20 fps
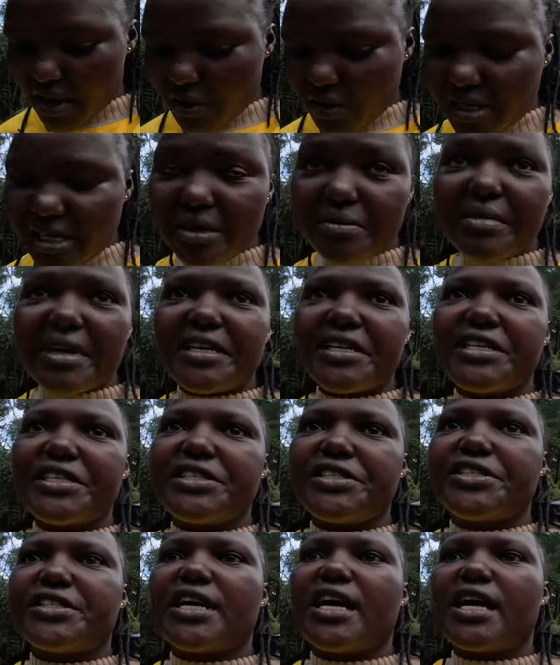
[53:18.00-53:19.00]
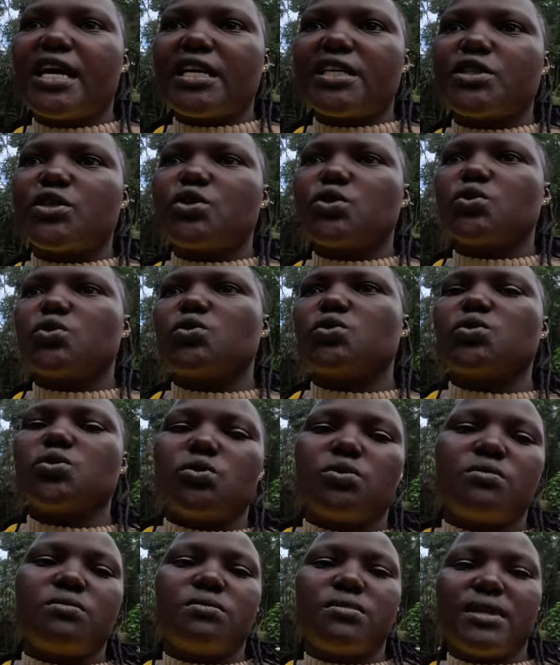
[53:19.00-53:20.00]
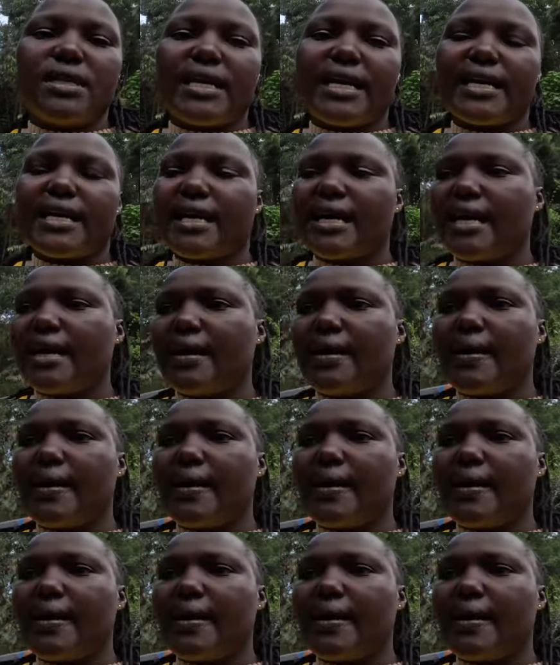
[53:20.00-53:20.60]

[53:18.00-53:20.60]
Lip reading: I only managed to like